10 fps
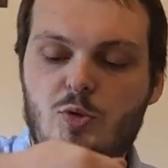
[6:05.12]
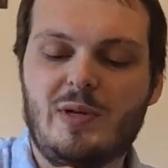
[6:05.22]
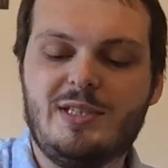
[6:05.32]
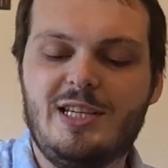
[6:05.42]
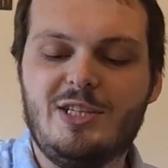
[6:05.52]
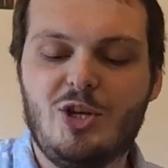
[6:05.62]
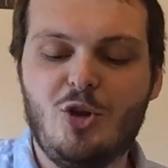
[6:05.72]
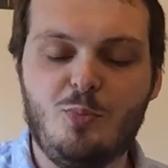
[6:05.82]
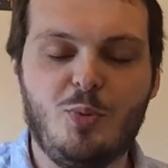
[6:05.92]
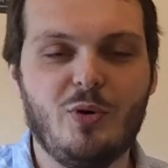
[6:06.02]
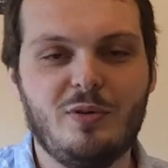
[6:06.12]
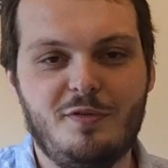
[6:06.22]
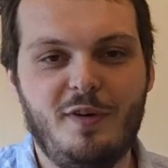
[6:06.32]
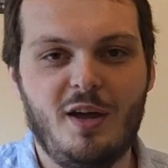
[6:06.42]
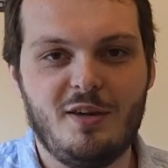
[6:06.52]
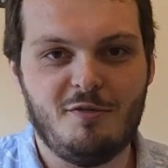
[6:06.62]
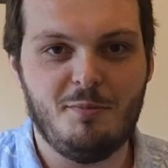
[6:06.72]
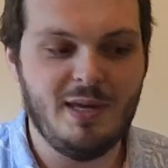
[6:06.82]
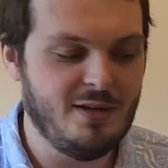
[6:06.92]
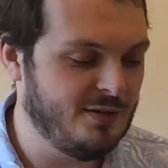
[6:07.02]
22.5
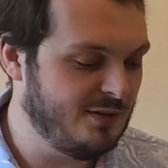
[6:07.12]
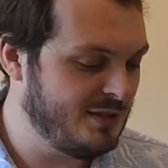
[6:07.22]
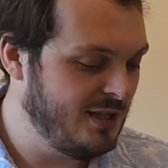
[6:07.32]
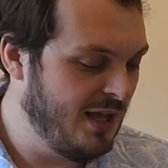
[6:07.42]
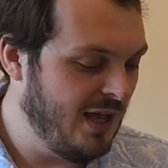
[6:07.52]
mils.